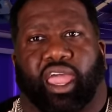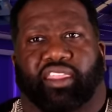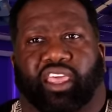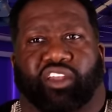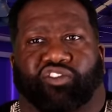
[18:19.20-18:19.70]

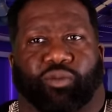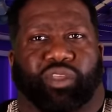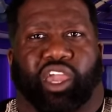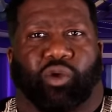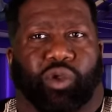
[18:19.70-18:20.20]
And then from
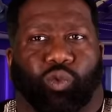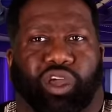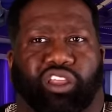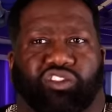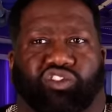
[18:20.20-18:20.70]
there, we
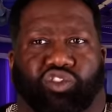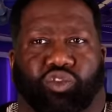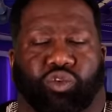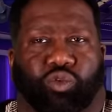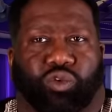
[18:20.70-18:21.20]
went
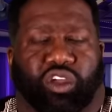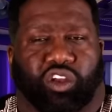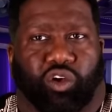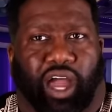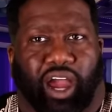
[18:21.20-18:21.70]
to,
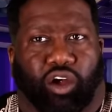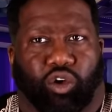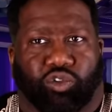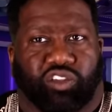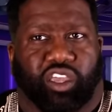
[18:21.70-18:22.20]
you know, our
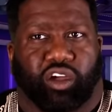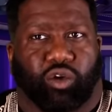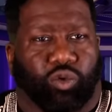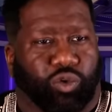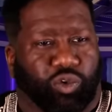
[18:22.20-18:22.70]

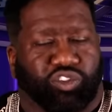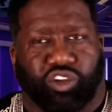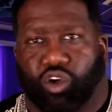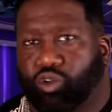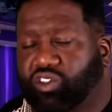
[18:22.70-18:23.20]
hotel. When we went
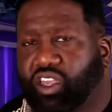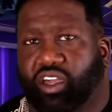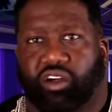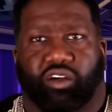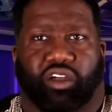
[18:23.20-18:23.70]
to the
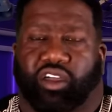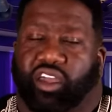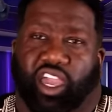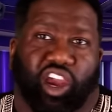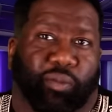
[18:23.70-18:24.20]
hotel,
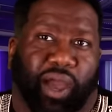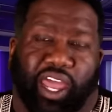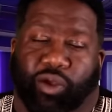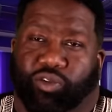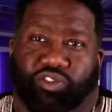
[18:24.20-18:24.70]

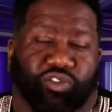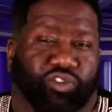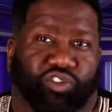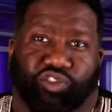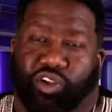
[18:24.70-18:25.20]
everybody was,
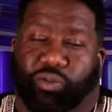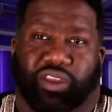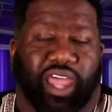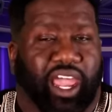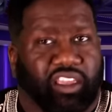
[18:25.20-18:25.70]
was
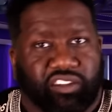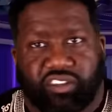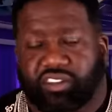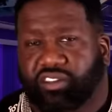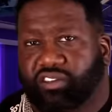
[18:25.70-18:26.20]
extremely
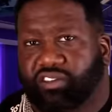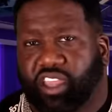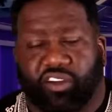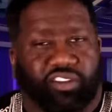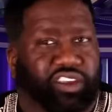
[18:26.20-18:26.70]
nice,
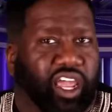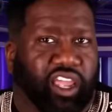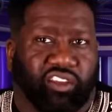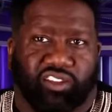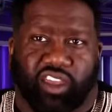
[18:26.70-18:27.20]
definitely
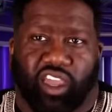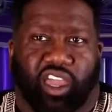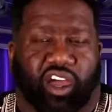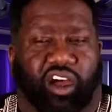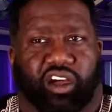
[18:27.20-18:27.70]
nice
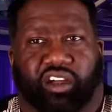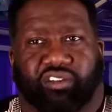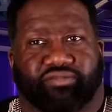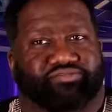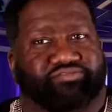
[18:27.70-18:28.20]
uh,
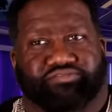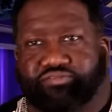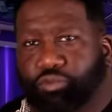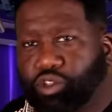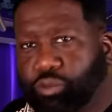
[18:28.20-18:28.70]

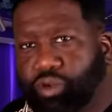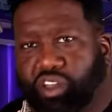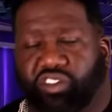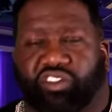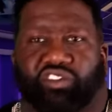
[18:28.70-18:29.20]
with the
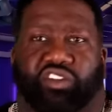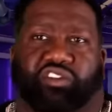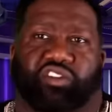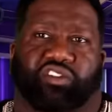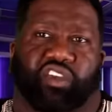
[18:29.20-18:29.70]
brothers and
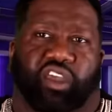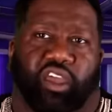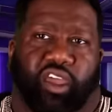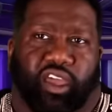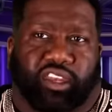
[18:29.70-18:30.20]
sisters.
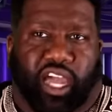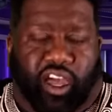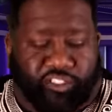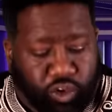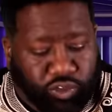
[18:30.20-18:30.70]

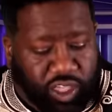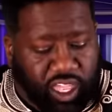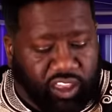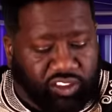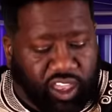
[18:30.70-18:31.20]
Now, a few
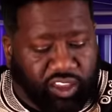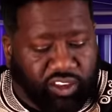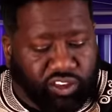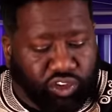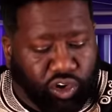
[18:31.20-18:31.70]
things
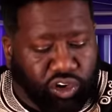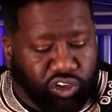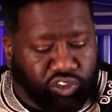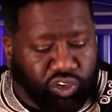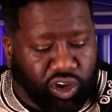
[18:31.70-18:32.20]
that during
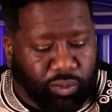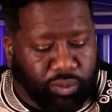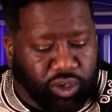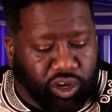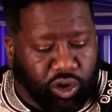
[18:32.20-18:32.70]
the
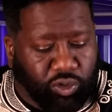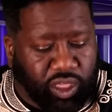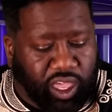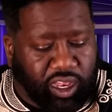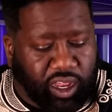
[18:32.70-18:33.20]
trip, you know,
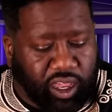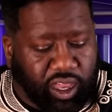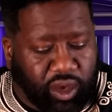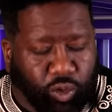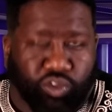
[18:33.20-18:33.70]
that
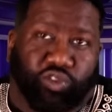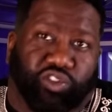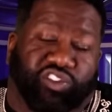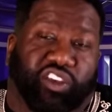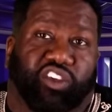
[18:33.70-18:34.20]
was
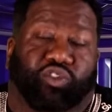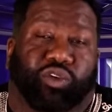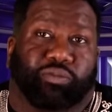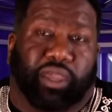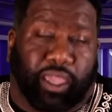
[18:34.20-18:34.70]
discussed
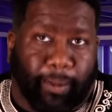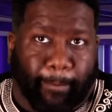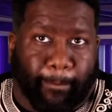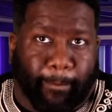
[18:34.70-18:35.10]
with me.